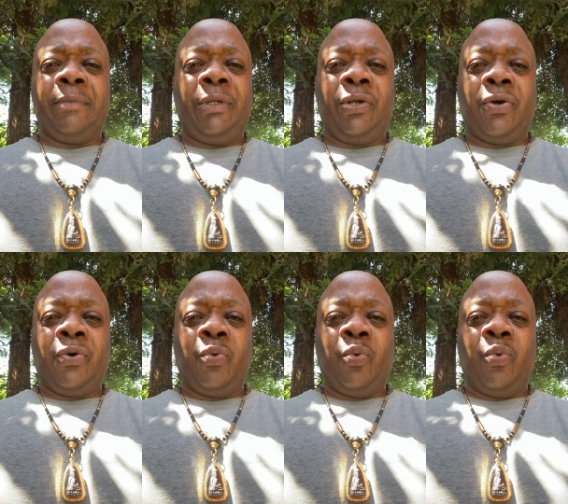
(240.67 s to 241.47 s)
you
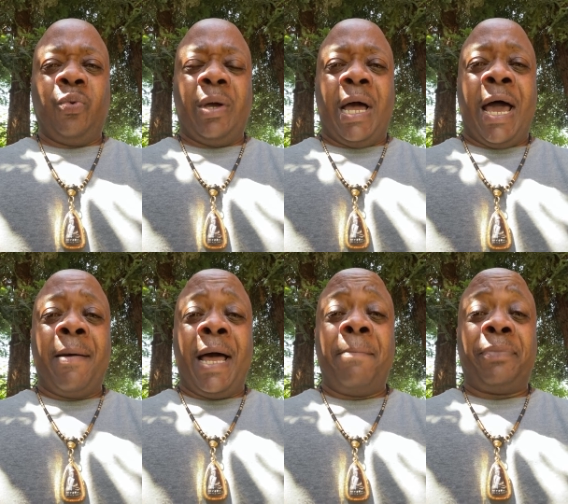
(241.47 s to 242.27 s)
know,
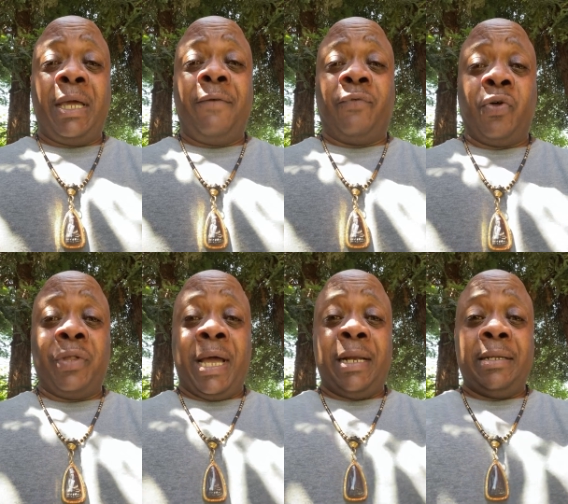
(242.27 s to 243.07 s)
I'm thankful
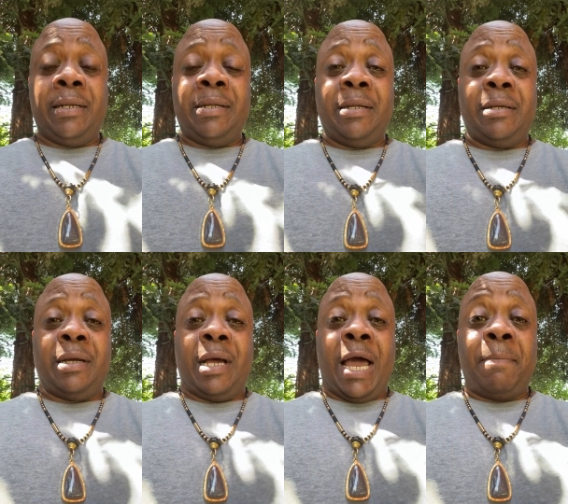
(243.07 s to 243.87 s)
that
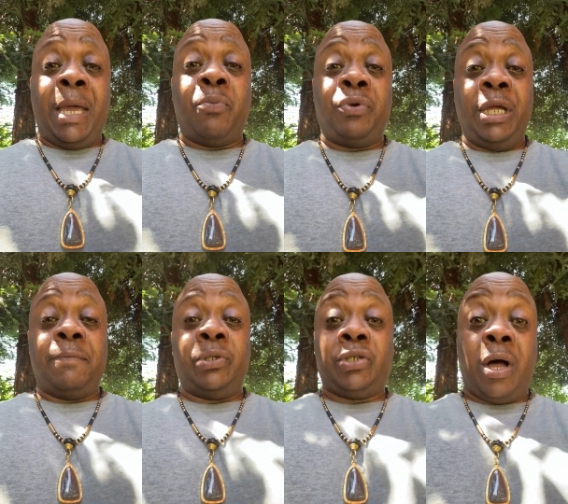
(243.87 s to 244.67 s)
I'm able to
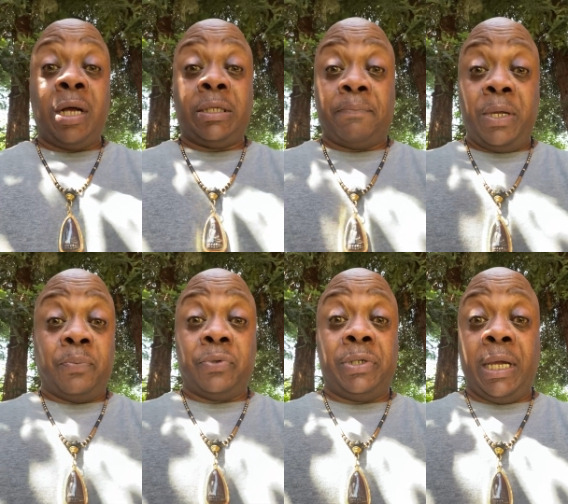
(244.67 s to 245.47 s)
even talk to
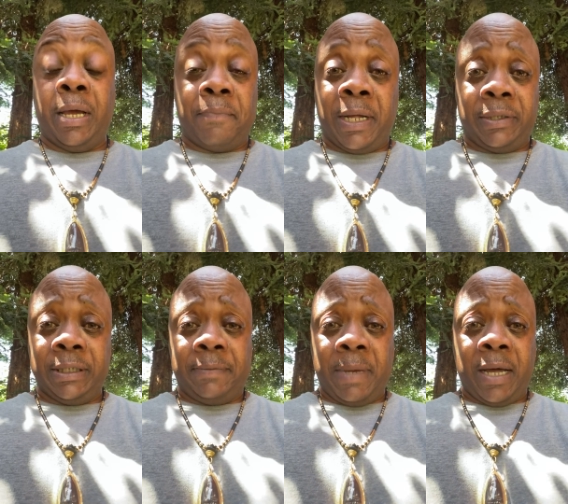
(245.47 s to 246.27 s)
people today about
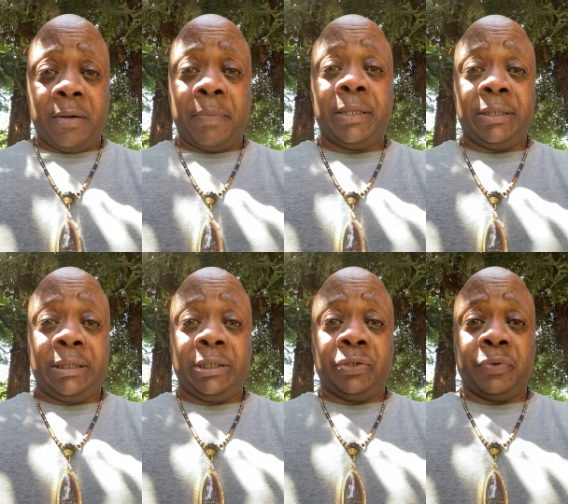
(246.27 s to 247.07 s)
this matter, about this
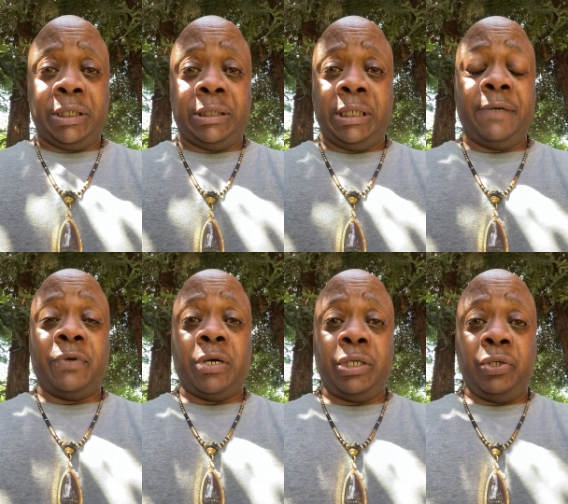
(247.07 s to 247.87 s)
situation,
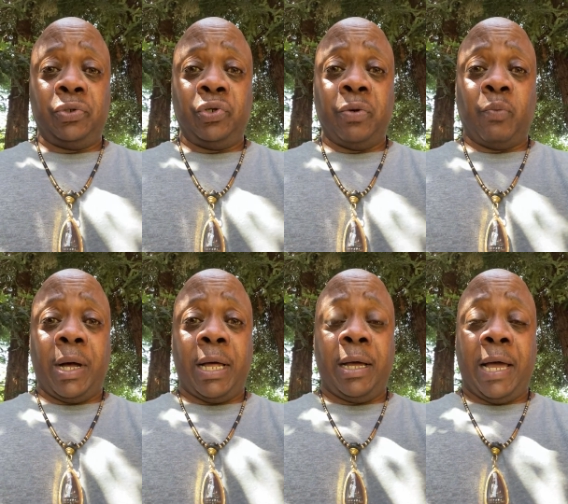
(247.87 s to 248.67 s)
even on YouTube
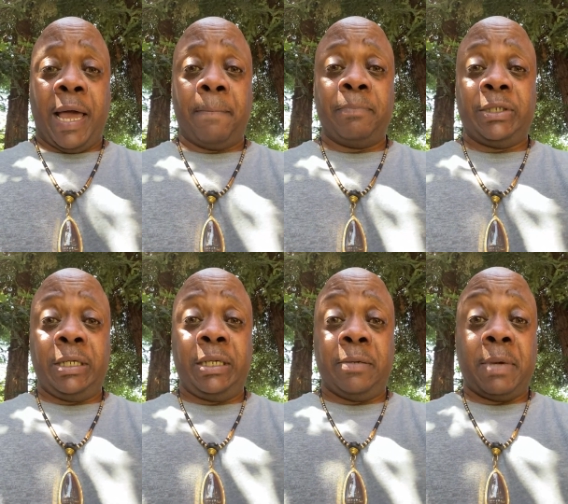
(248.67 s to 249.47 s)
while I'm
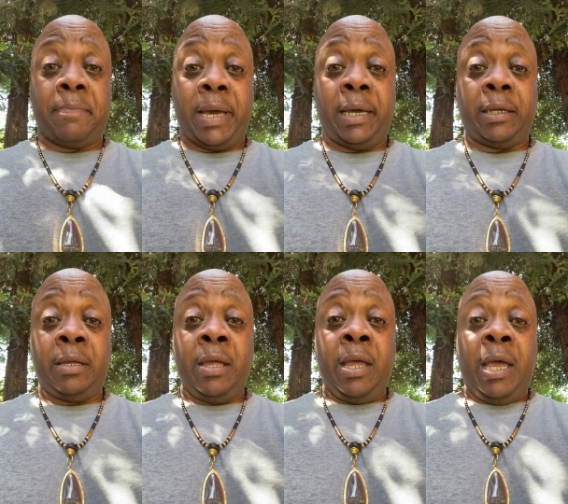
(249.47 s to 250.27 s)
sitting in my back.
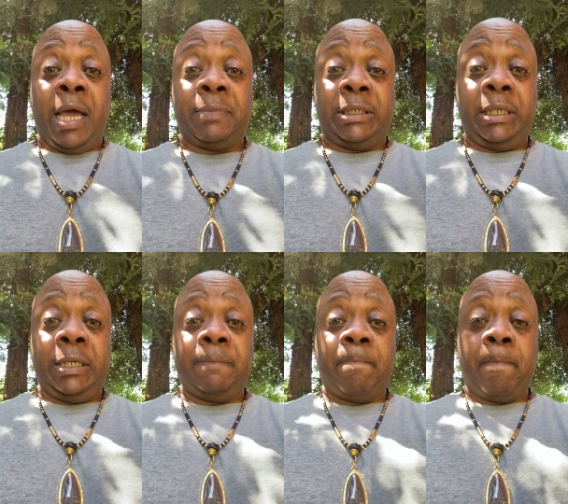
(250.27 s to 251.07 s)
I'm
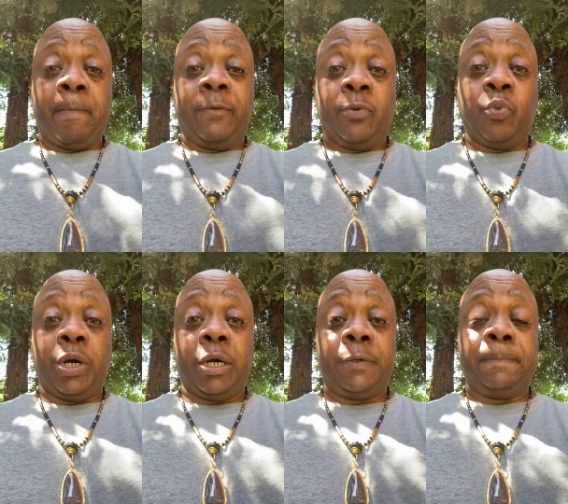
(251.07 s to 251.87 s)
sitting
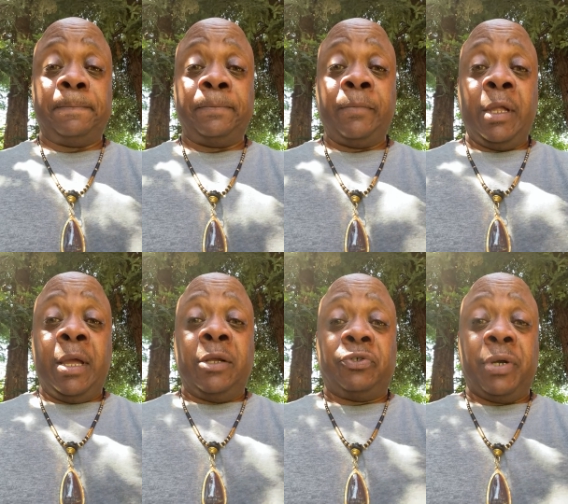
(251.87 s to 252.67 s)
somewhere
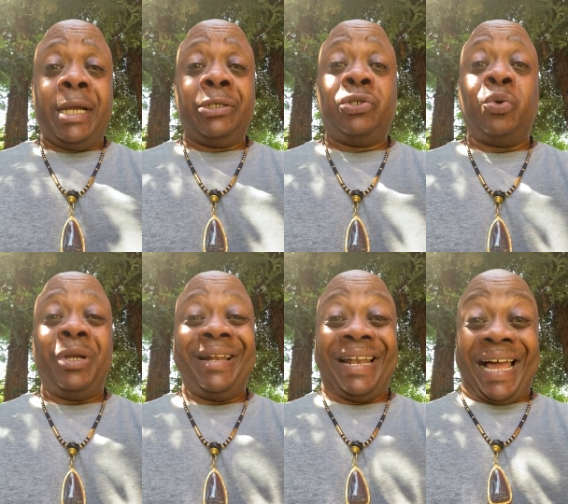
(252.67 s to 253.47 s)
trying to
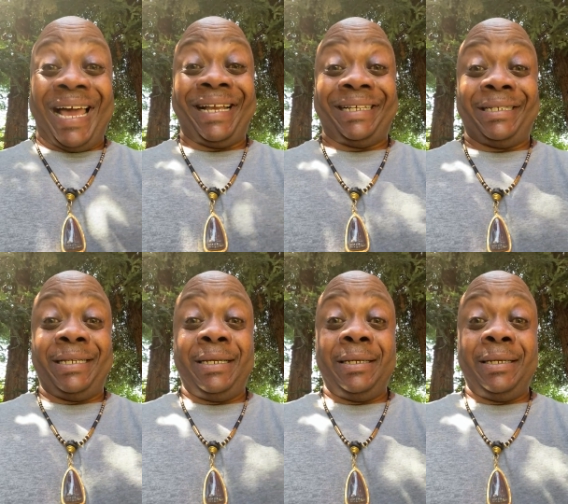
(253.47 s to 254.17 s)
relax.